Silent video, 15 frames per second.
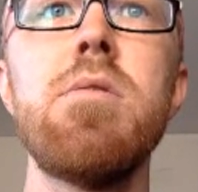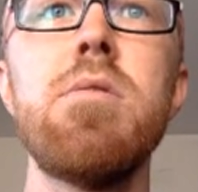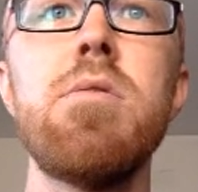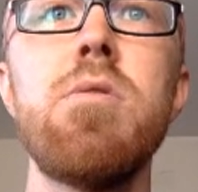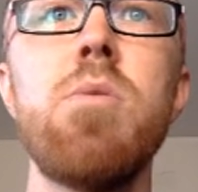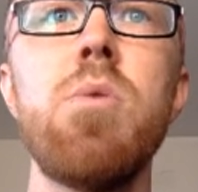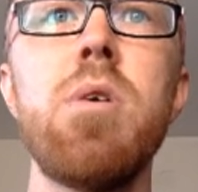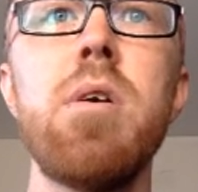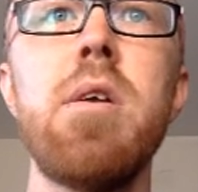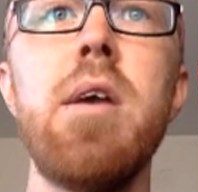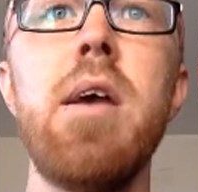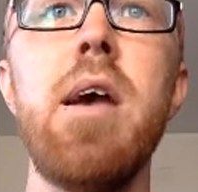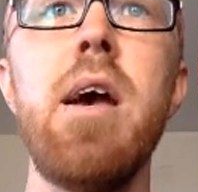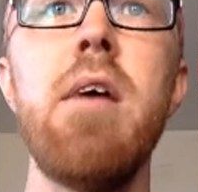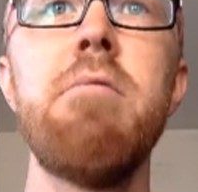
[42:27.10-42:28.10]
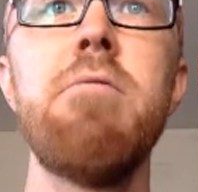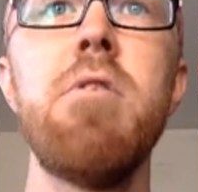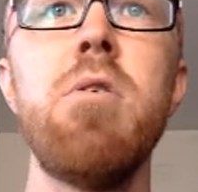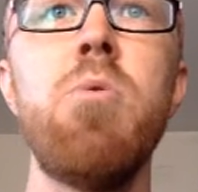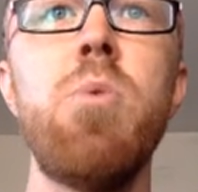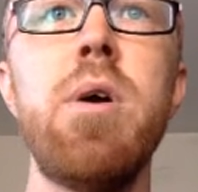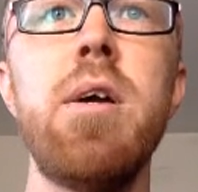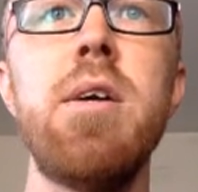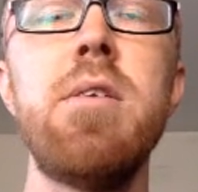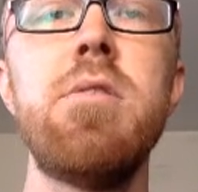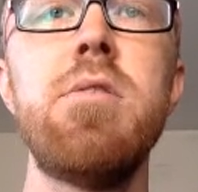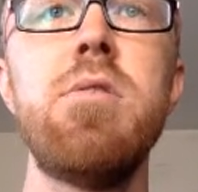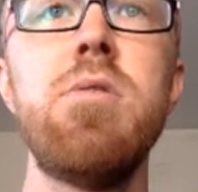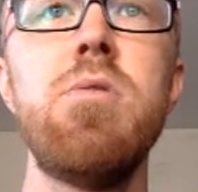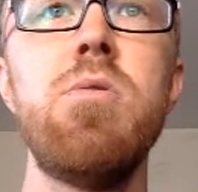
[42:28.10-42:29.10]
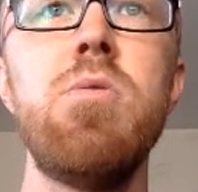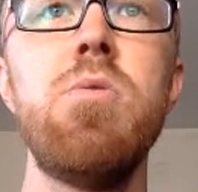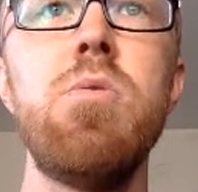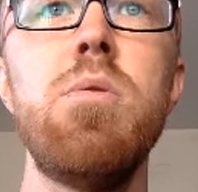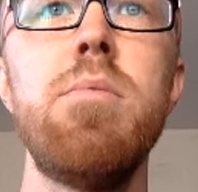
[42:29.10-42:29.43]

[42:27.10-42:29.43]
So we're going to have a way to